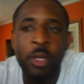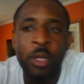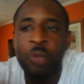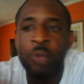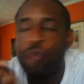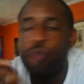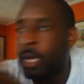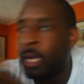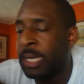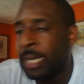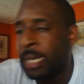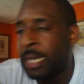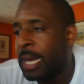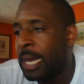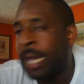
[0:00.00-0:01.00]
regular
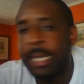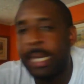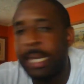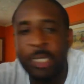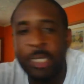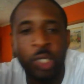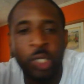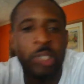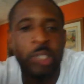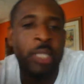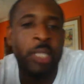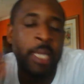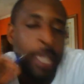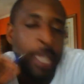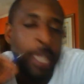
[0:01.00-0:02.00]
guy, just
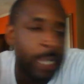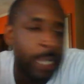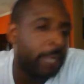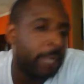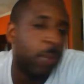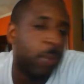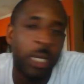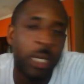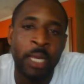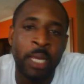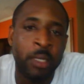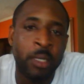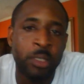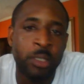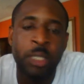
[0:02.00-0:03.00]
like anyone
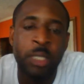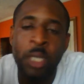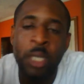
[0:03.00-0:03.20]
else